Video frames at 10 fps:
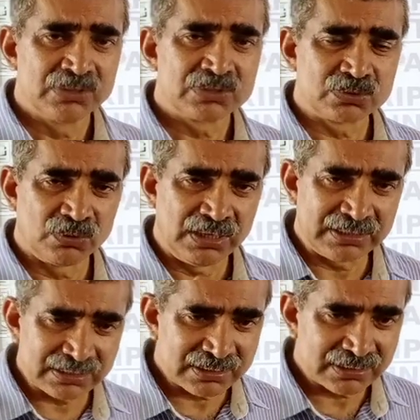So let
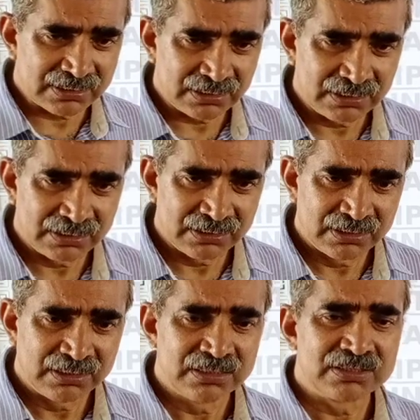us
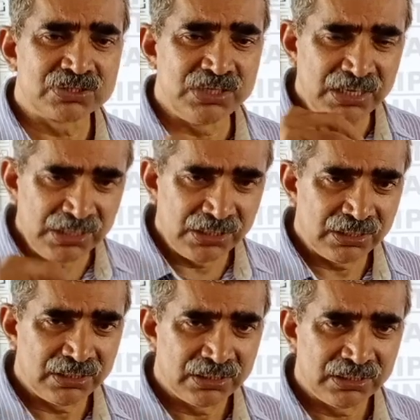
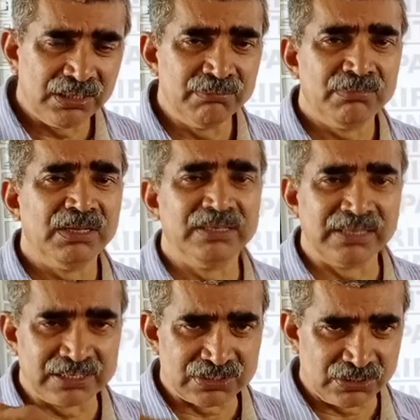see him in
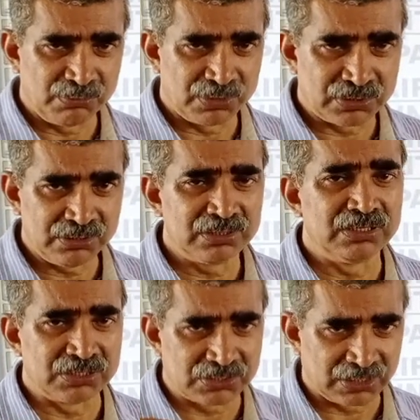that situation
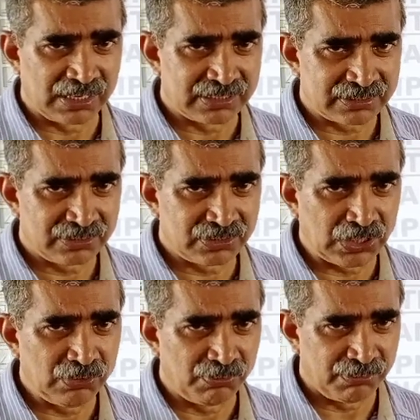next class.
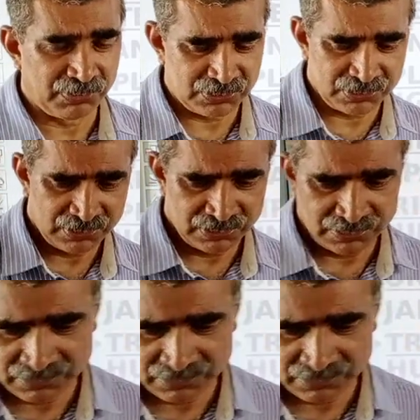Thank you very much.